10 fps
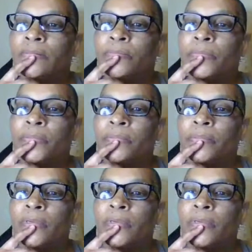Let's
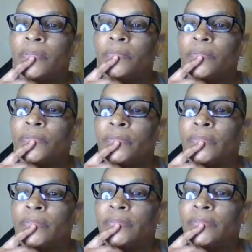see.
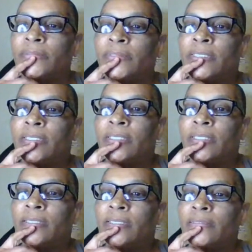Now he
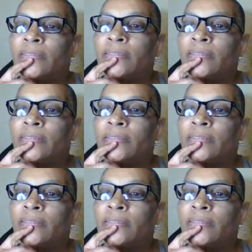has